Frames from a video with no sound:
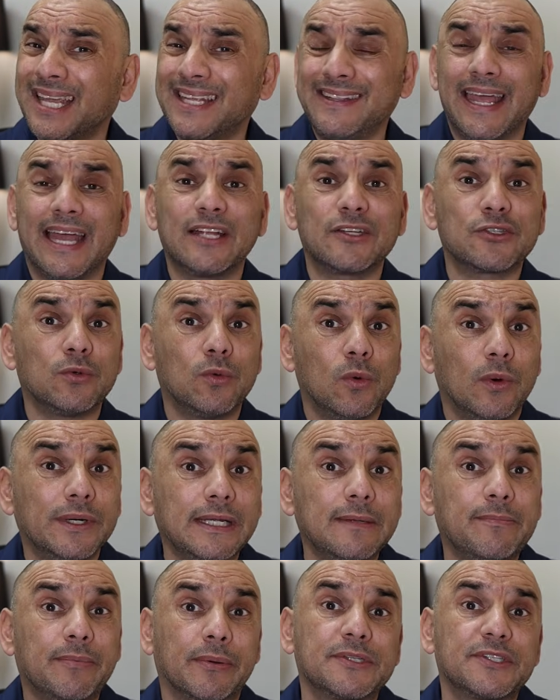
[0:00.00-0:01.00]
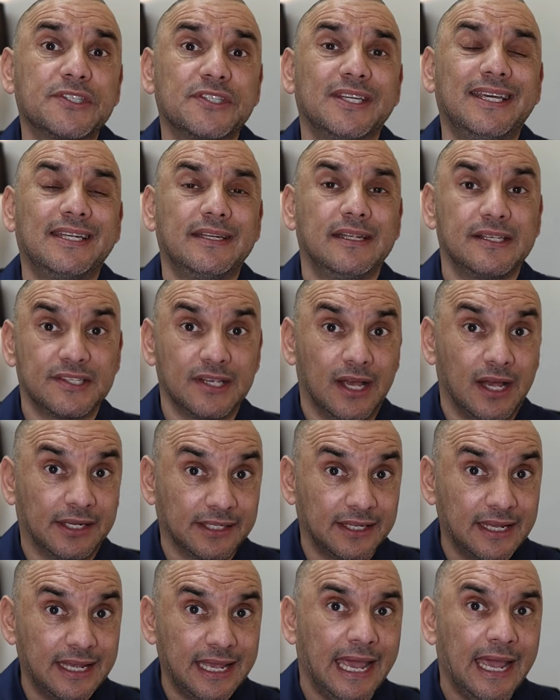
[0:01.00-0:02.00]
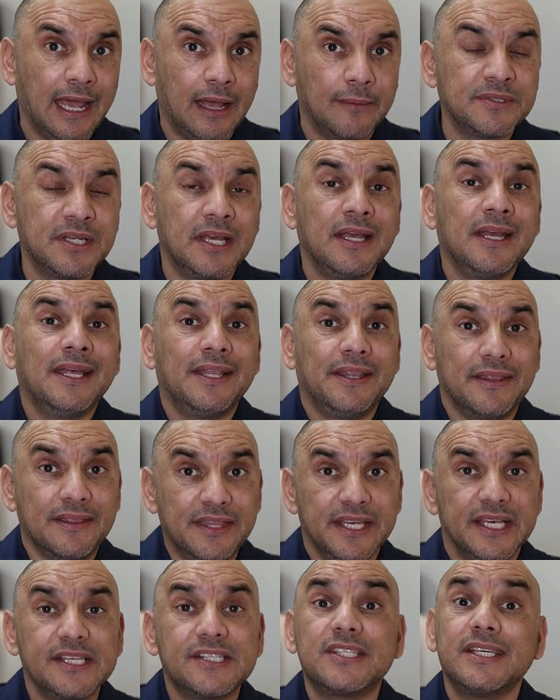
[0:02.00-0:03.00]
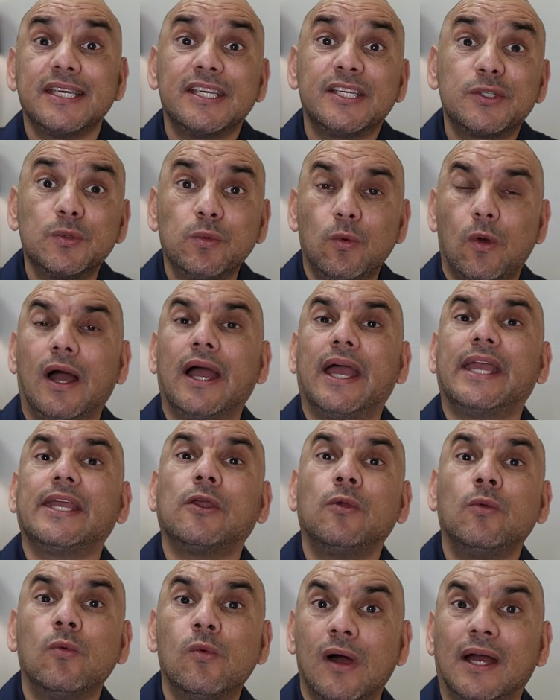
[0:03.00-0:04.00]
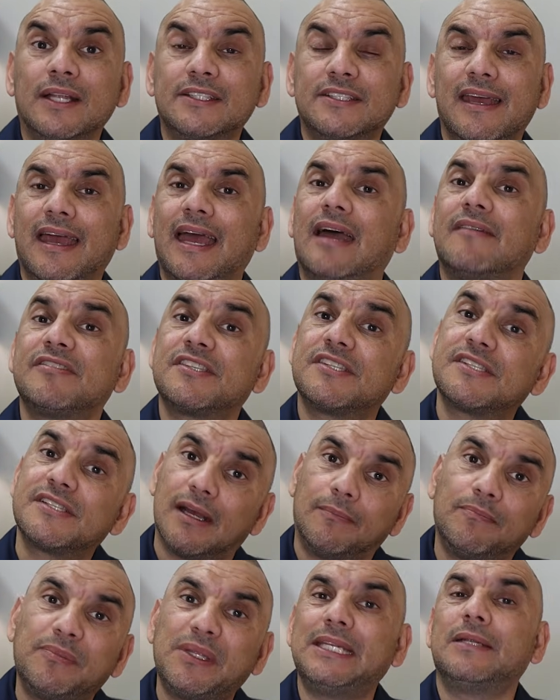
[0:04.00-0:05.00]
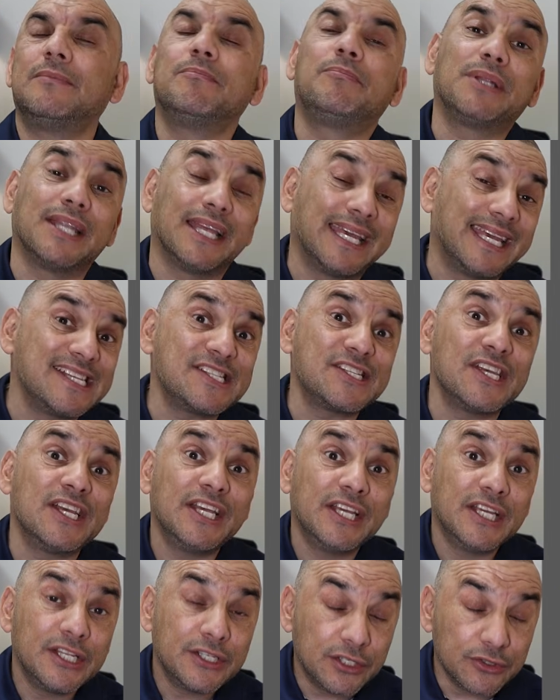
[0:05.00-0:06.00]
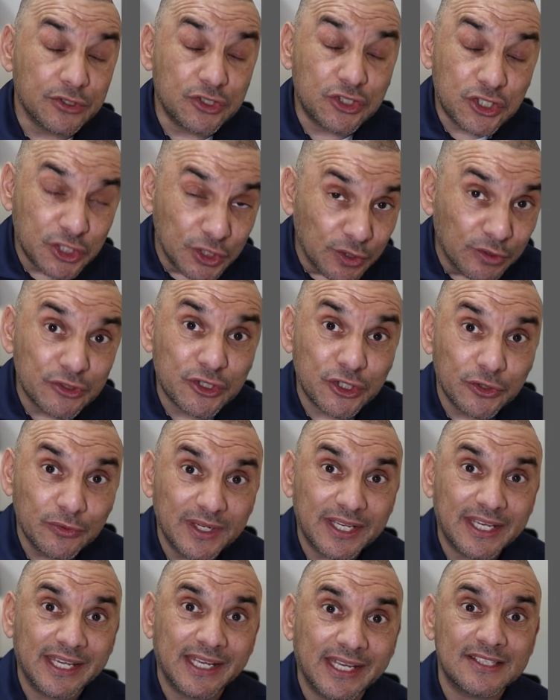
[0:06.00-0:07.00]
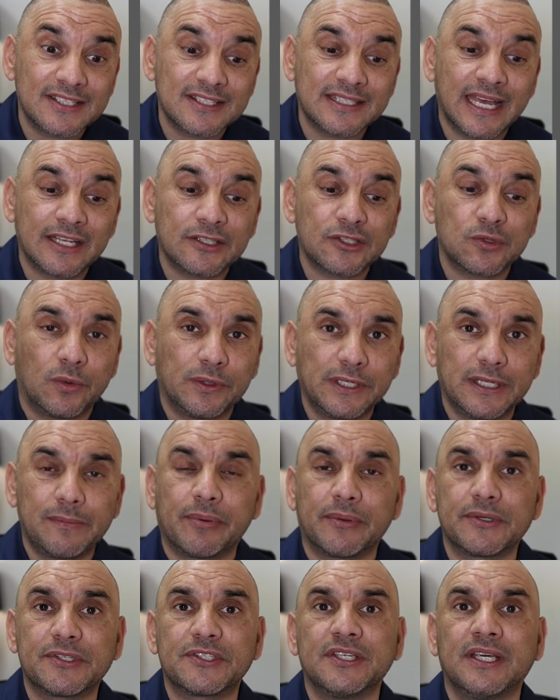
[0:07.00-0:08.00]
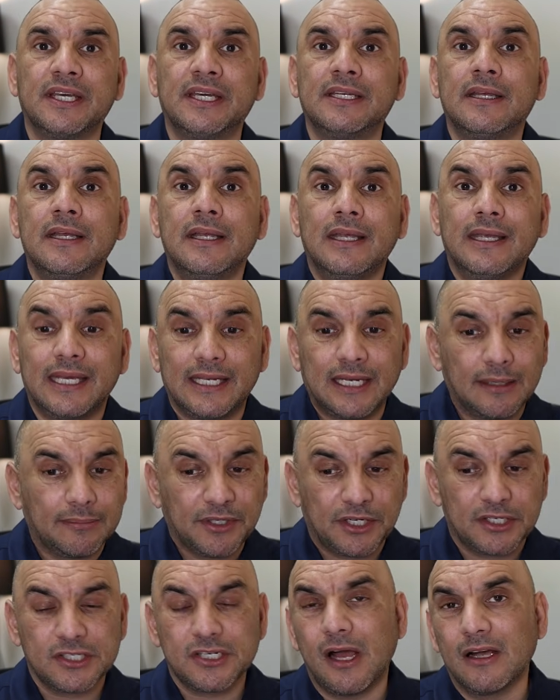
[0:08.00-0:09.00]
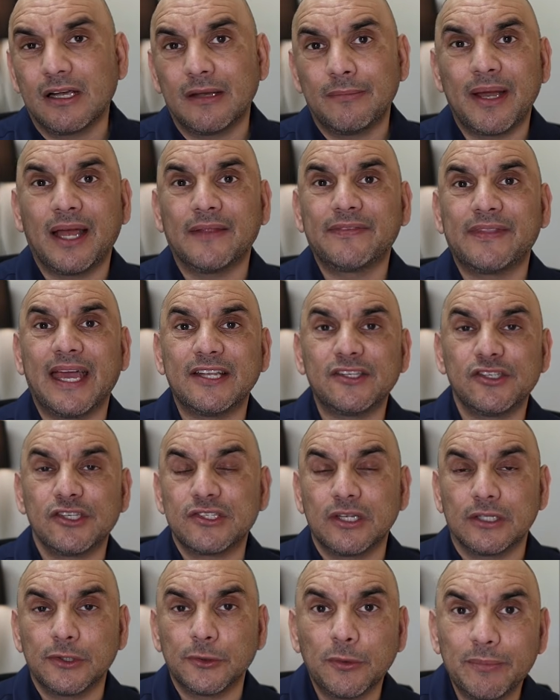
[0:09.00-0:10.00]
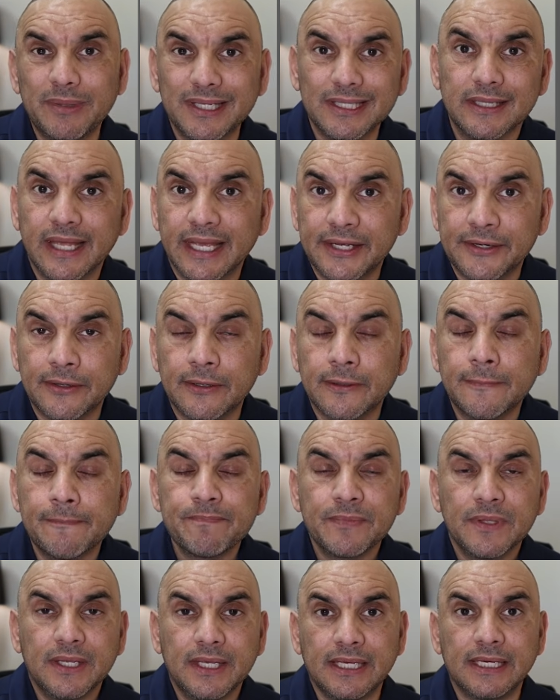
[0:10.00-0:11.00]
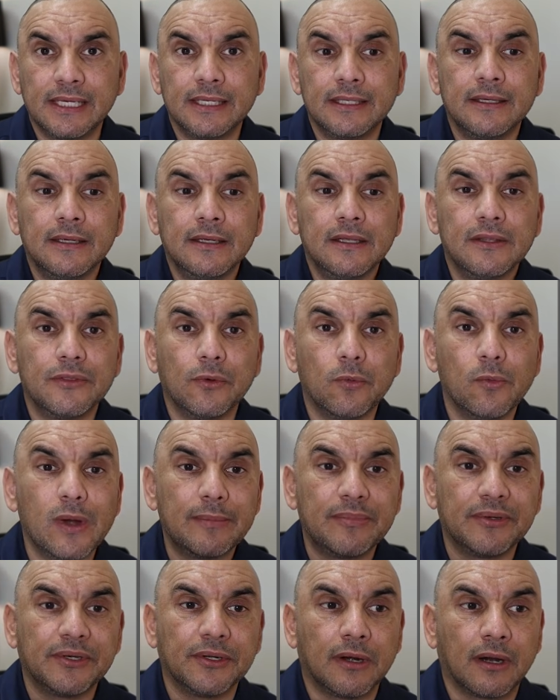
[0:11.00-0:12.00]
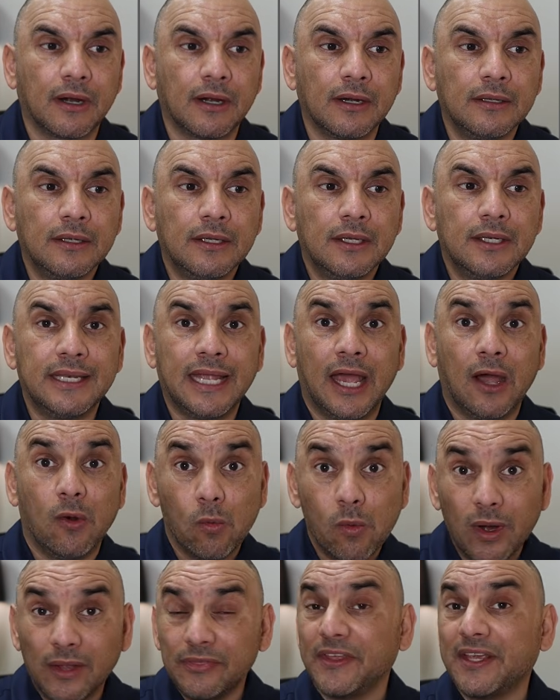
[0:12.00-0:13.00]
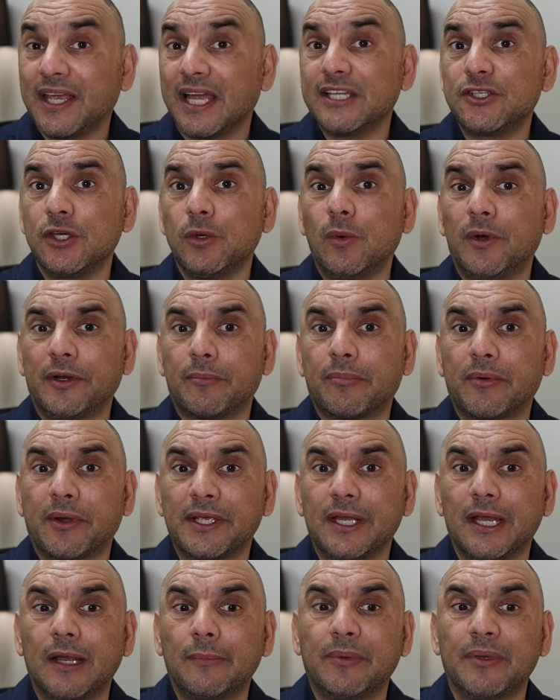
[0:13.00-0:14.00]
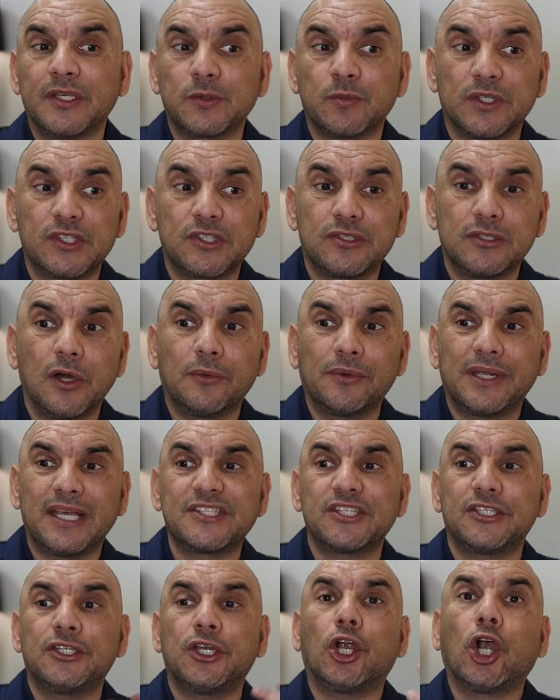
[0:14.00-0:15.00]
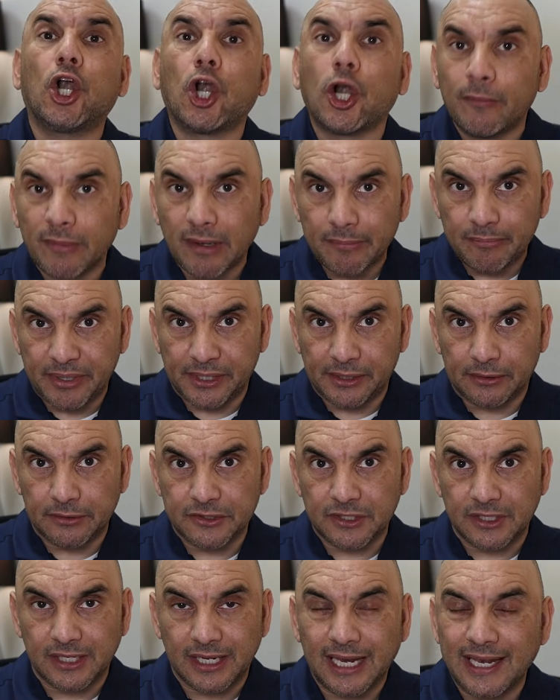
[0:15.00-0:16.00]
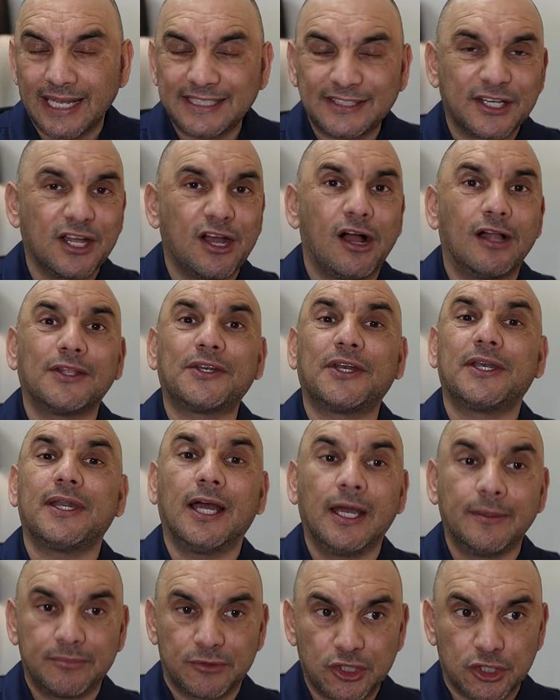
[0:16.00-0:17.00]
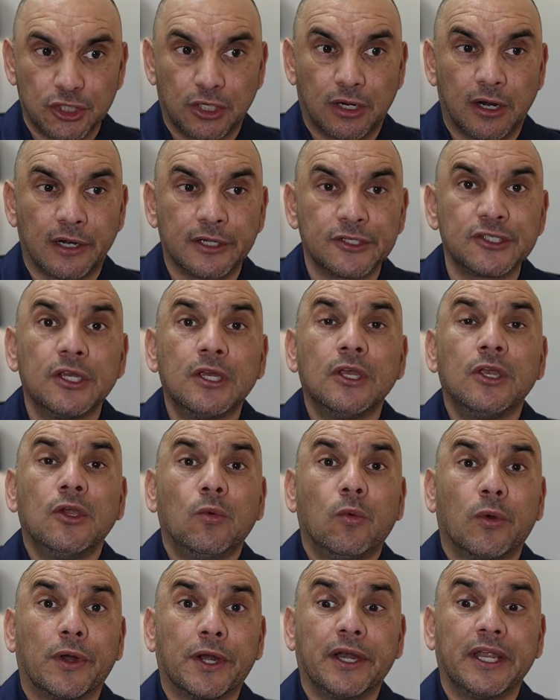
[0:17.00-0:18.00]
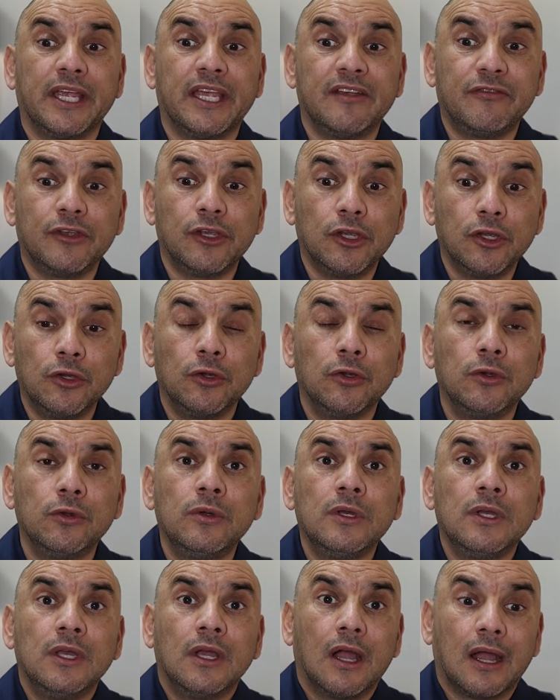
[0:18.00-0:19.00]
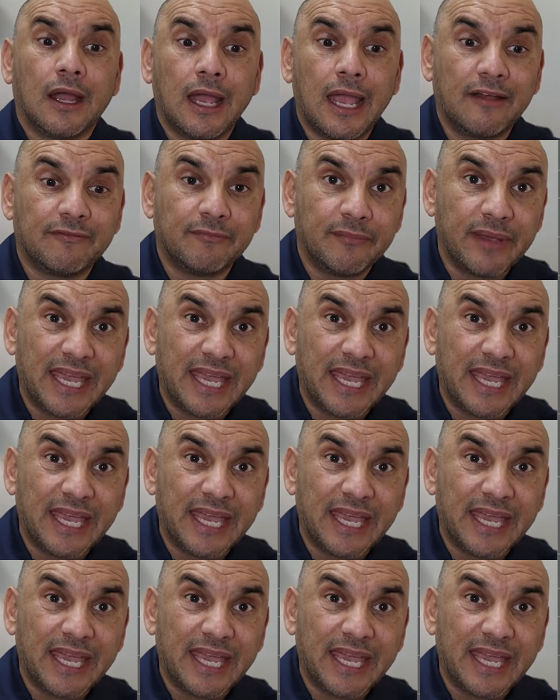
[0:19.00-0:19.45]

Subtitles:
And that 20% is uncapped. This is why you want to have something in place to shield you against that 20%. And I'm going to talk about that just a little bit later in the webinar. Now, one thing I do want to bring up is what's known as an IRMA penalty. I like to call it an upcharge, where if you have